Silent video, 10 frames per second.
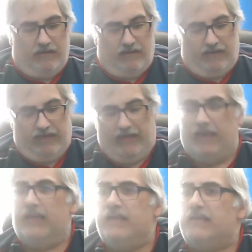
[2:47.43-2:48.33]

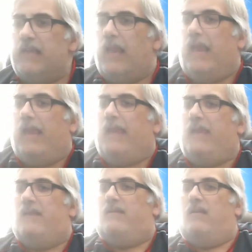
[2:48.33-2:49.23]
is
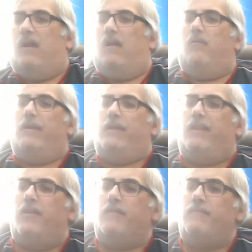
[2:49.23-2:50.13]
right
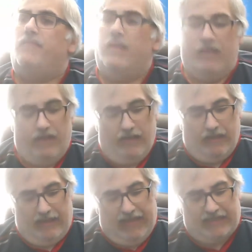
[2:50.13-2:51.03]
there.
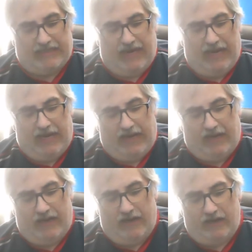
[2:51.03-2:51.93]
That's
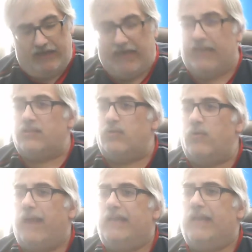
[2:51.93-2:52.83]
a
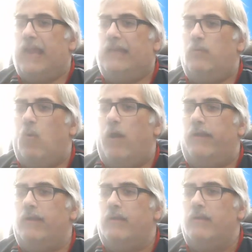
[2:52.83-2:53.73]
Yaesu
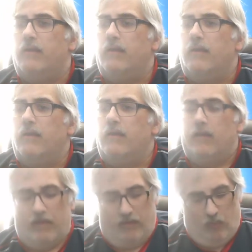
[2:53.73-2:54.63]
891
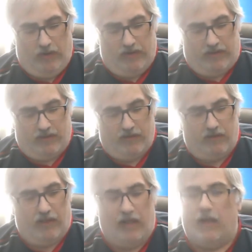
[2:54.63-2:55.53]
with
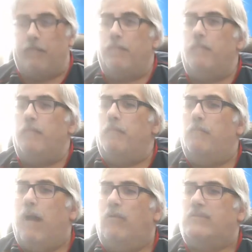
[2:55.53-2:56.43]

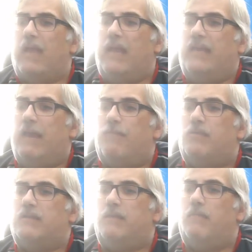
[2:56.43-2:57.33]
mounts on here. I
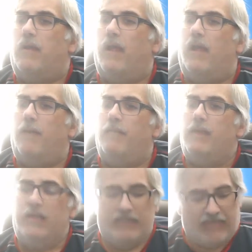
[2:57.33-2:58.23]
put some
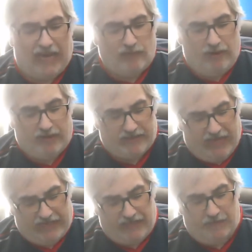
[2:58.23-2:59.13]
side rails
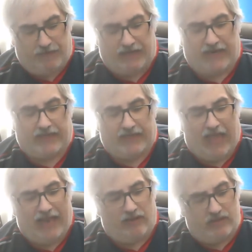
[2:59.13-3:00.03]
on here to protect the
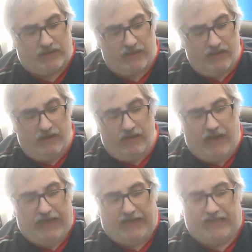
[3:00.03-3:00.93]
dials,
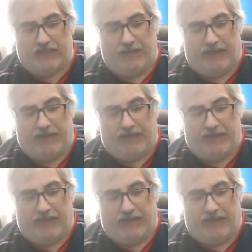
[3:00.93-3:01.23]
and it gives me a